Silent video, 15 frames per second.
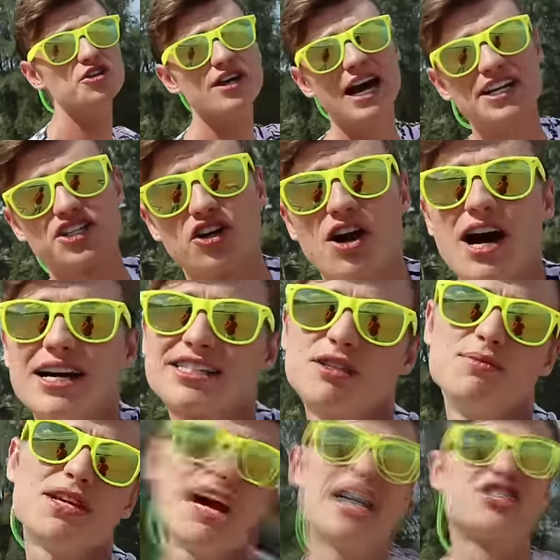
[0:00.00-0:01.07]
You guys are awesome,
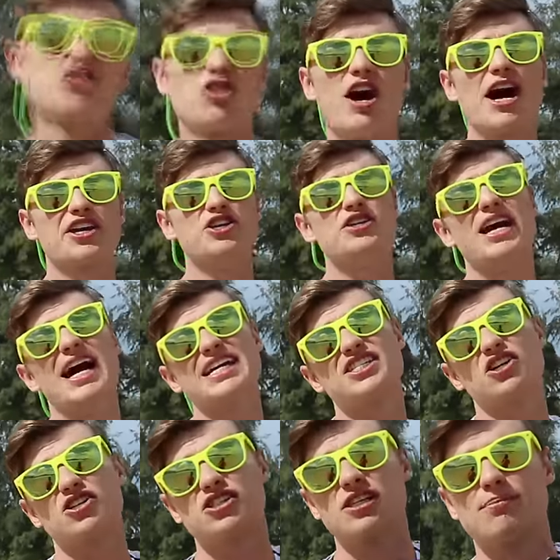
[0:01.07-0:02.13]
you guys rock. You guys
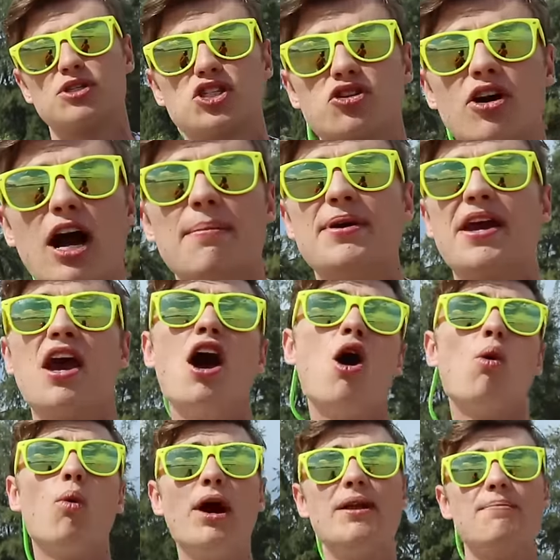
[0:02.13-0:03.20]
are subscribing
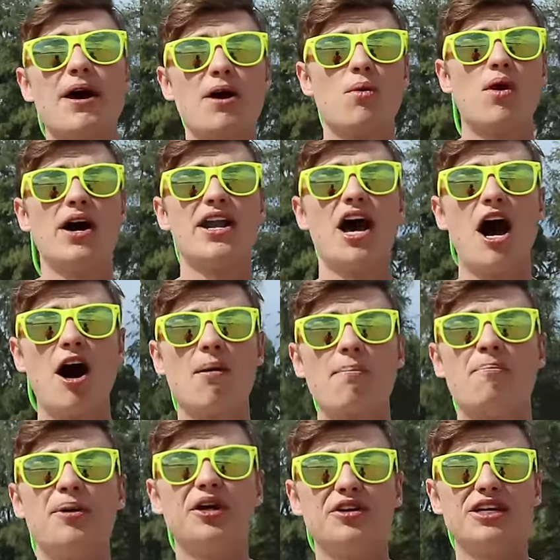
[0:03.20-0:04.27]
one by one, help
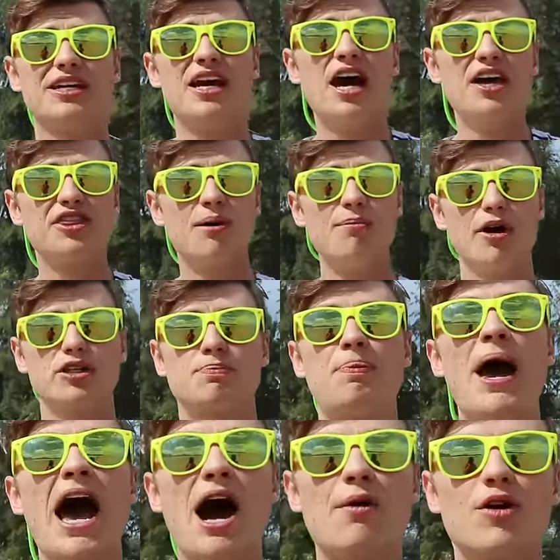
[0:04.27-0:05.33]
building the most
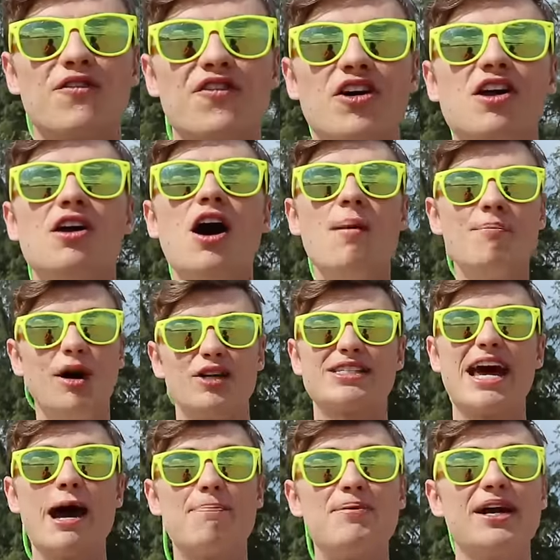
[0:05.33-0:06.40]
powerful, most
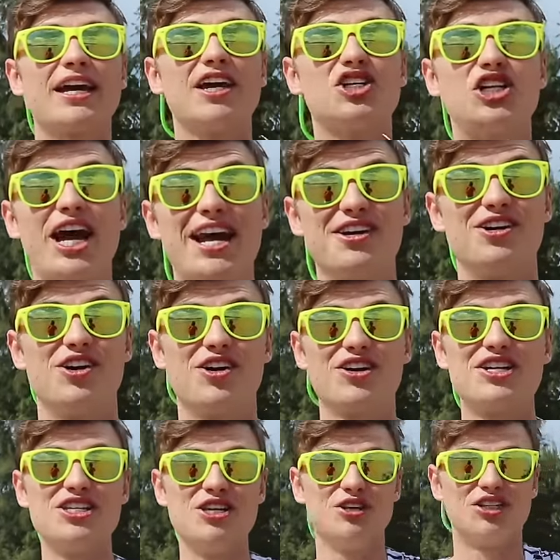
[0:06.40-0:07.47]
epic channel on
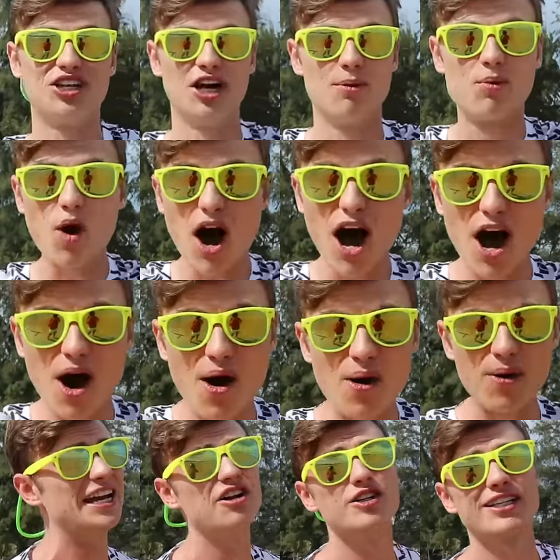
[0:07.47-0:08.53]
YouTube. Woo!
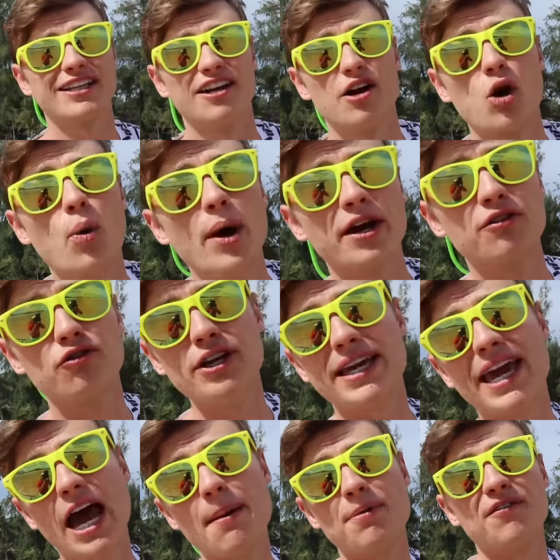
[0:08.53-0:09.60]
And here's a little quick
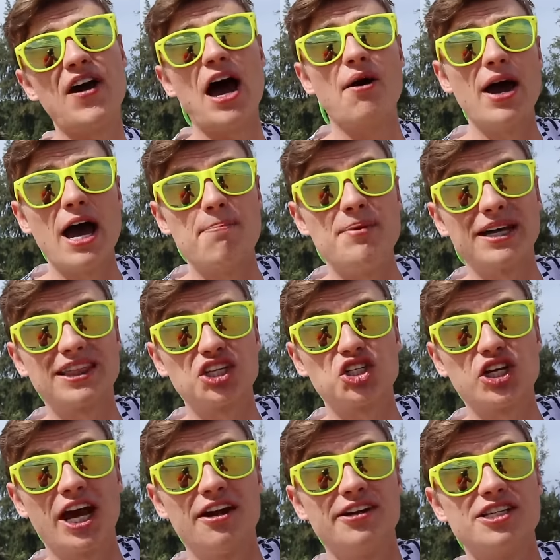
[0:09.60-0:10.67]
recap of how epic this
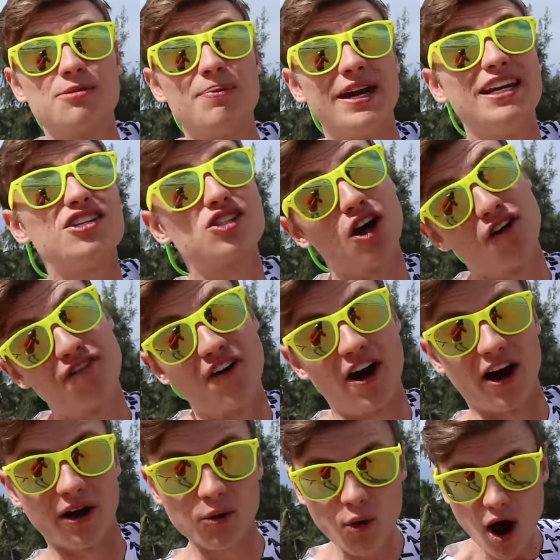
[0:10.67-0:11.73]
channel has been so
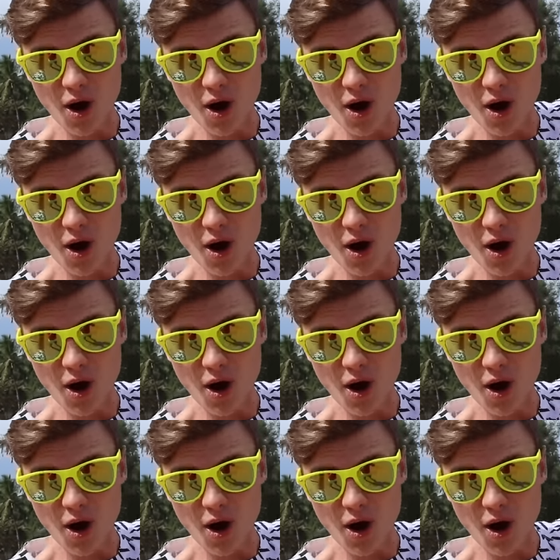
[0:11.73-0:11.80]
far. Woo!